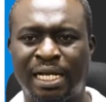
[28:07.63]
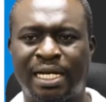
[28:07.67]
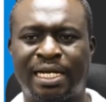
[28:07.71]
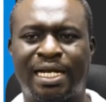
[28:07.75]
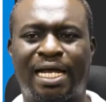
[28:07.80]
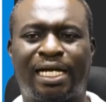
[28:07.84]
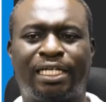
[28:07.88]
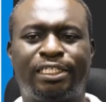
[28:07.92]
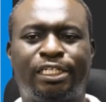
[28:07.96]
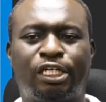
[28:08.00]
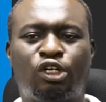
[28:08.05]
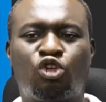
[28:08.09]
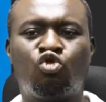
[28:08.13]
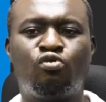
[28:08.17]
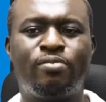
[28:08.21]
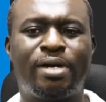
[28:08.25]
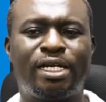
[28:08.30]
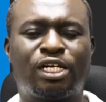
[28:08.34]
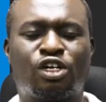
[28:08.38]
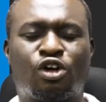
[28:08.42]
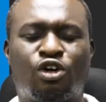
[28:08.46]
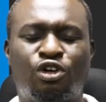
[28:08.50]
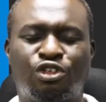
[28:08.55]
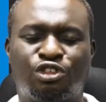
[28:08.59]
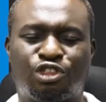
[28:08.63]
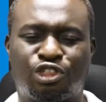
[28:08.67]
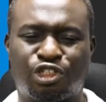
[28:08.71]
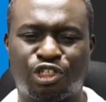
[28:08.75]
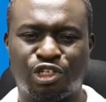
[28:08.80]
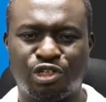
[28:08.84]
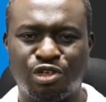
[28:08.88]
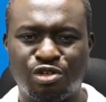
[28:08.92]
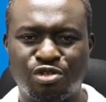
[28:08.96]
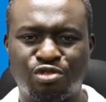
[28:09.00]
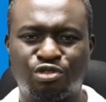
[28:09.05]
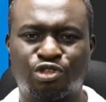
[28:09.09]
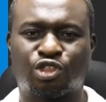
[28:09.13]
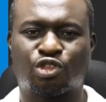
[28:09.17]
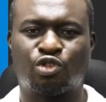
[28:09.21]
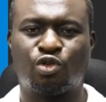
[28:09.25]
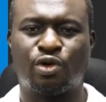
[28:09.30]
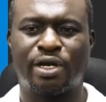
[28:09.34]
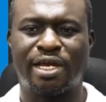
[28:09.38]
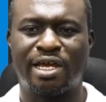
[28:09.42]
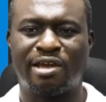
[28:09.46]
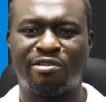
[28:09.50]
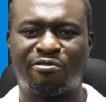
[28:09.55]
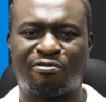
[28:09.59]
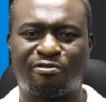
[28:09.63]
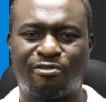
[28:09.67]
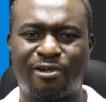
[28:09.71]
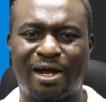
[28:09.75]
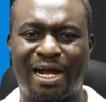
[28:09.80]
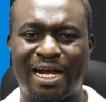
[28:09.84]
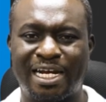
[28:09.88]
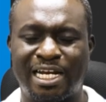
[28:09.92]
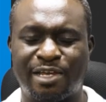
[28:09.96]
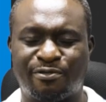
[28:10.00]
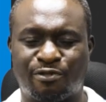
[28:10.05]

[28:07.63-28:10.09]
Now, the lumen continues to a fine,